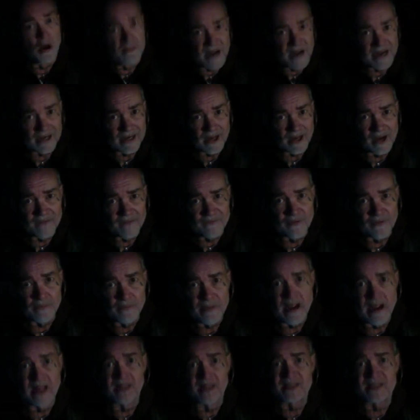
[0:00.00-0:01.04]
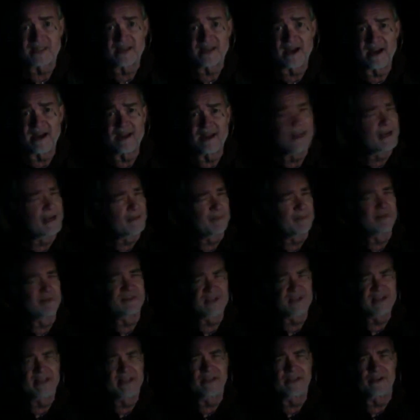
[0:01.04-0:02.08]
my love for Palestine and in
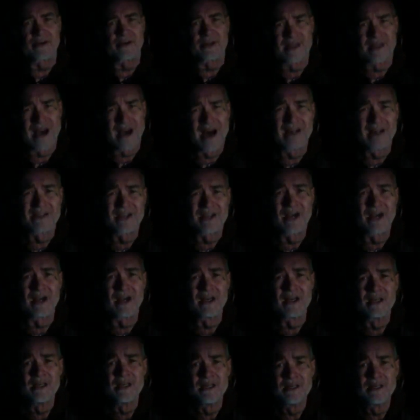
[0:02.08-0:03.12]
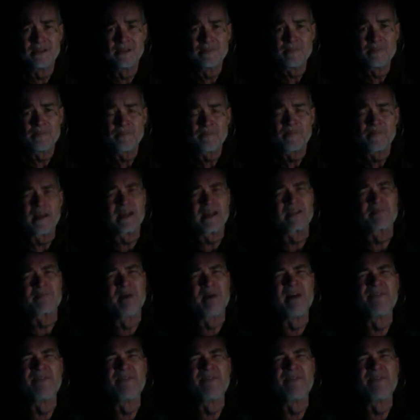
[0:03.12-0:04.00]
particular Gaza. That's my